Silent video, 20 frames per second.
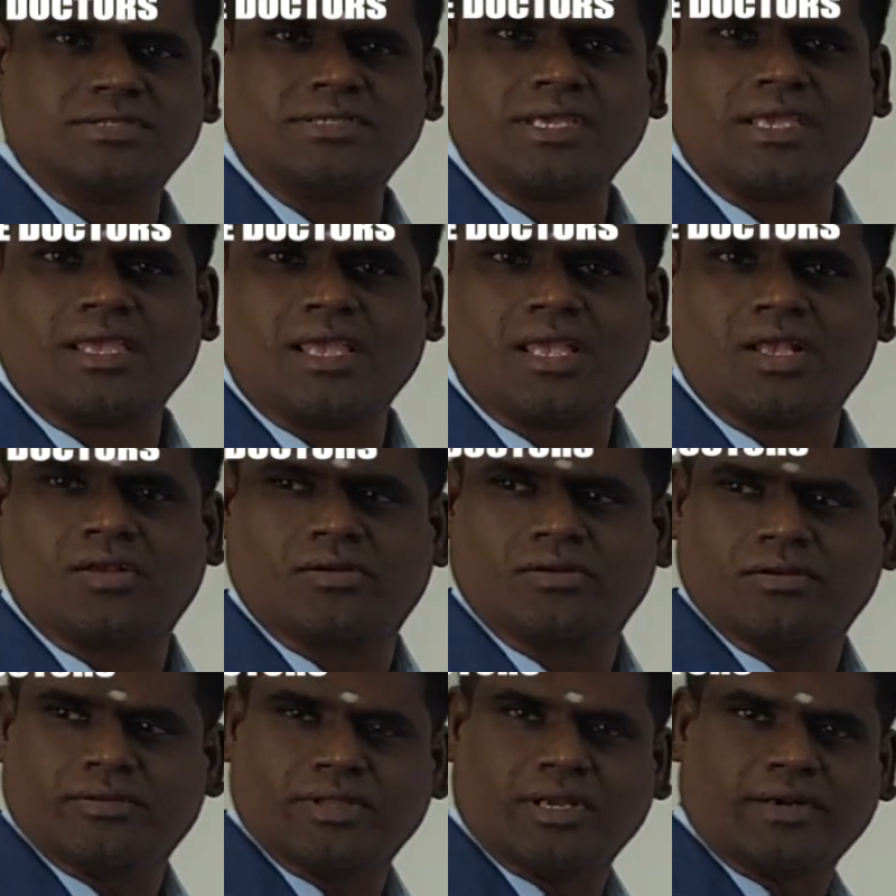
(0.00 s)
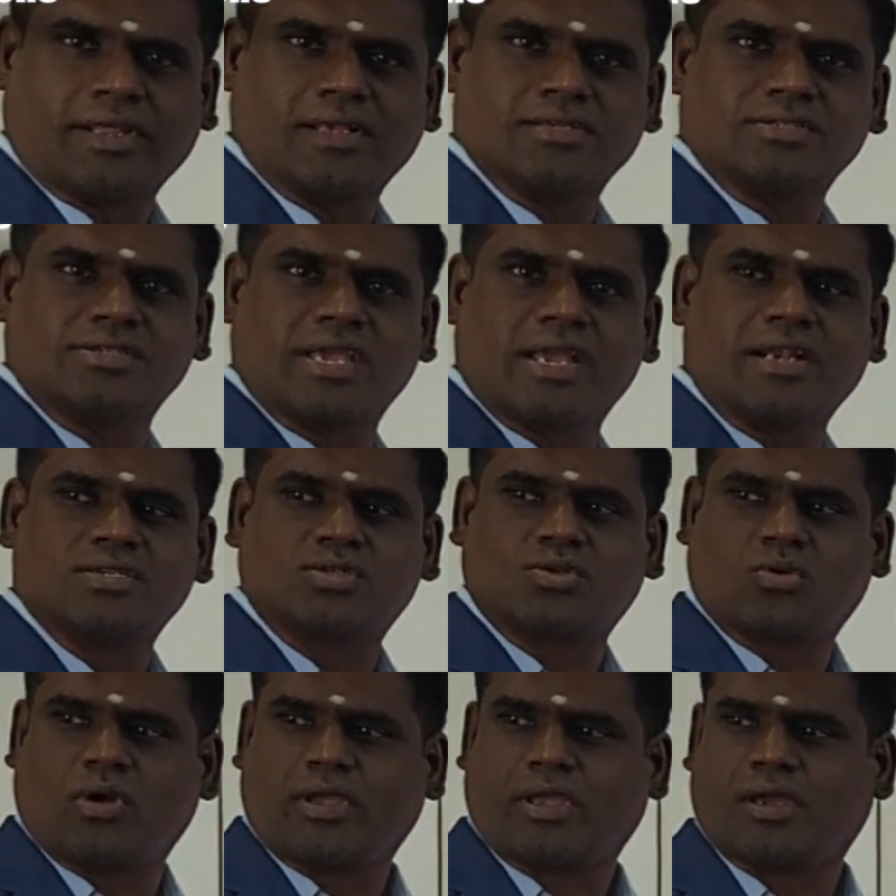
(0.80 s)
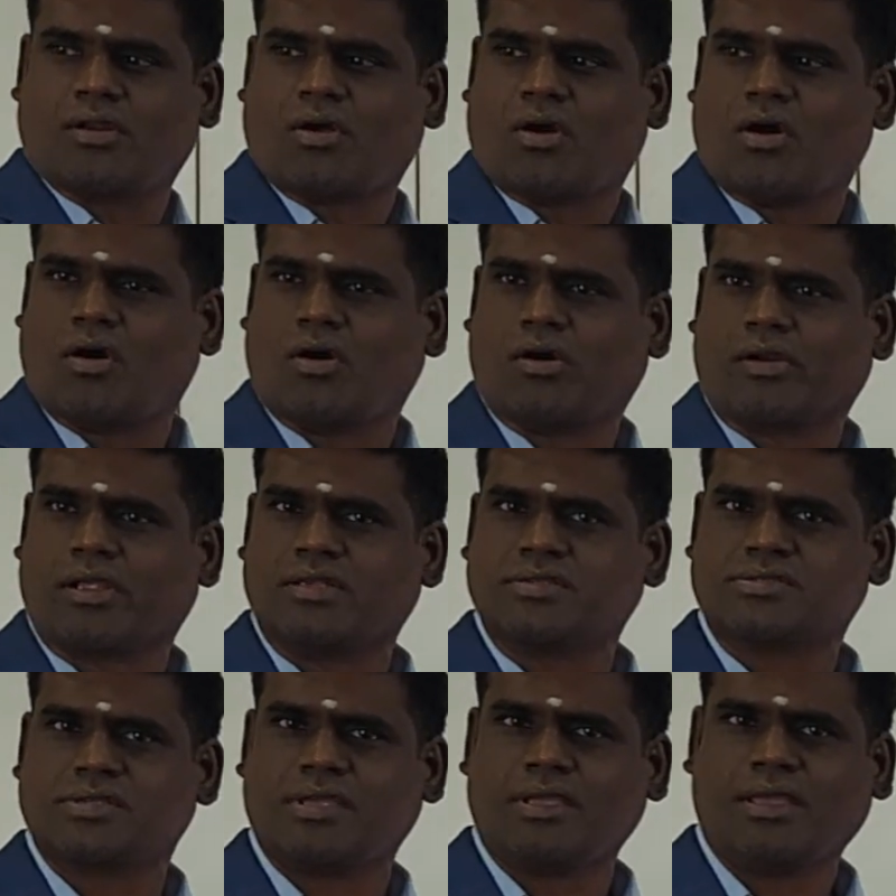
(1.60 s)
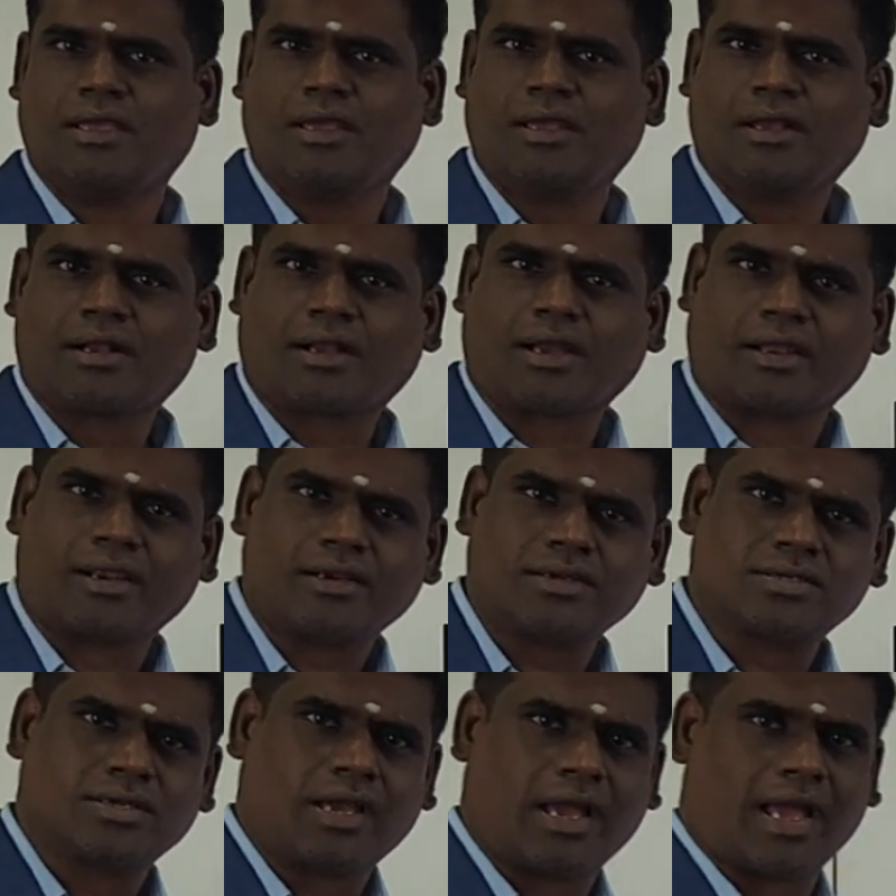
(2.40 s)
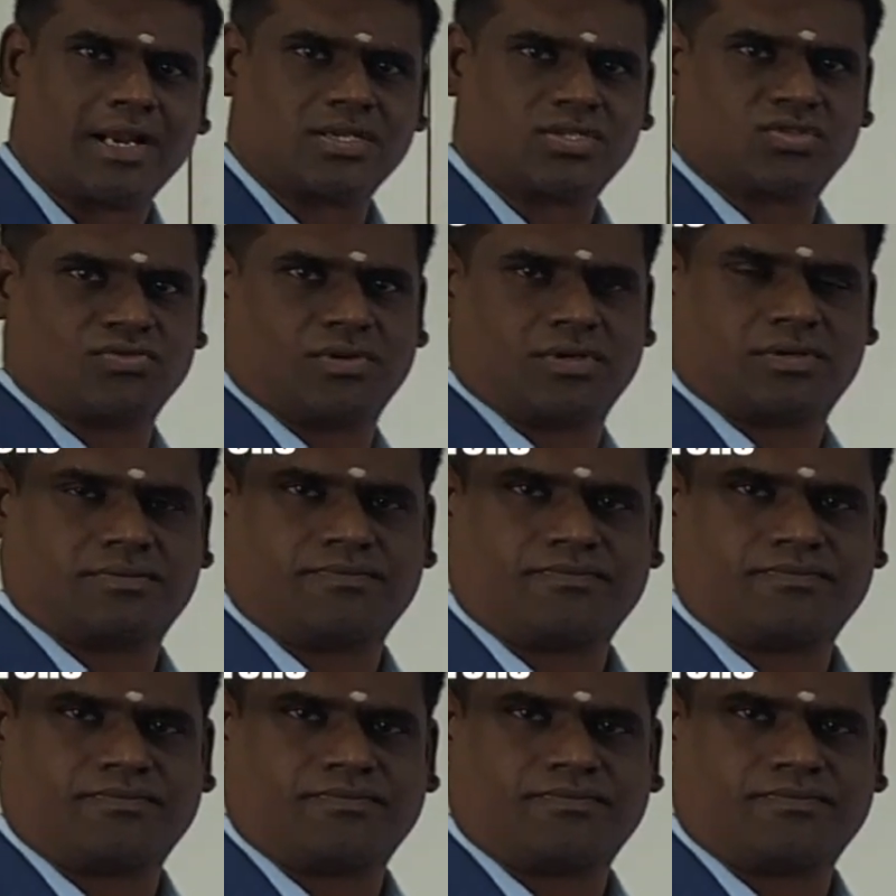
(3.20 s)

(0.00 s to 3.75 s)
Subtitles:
C, that is n square, or is the correct answer.